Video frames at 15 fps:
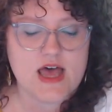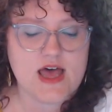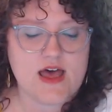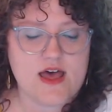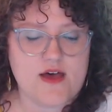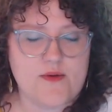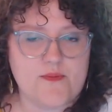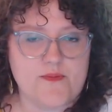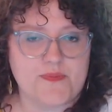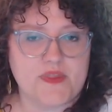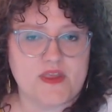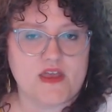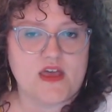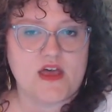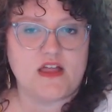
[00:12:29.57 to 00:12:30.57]
A
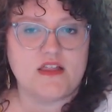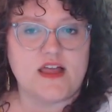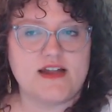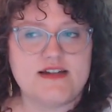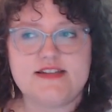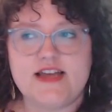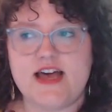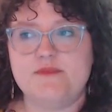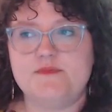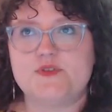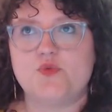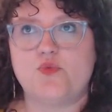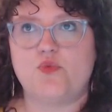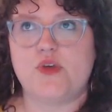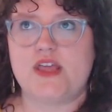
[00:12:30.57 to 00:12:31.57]
lot of
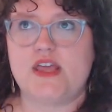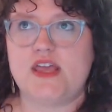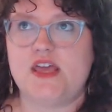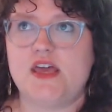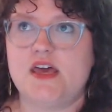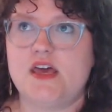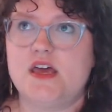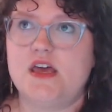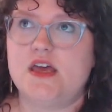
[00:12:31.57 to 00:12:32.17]
times we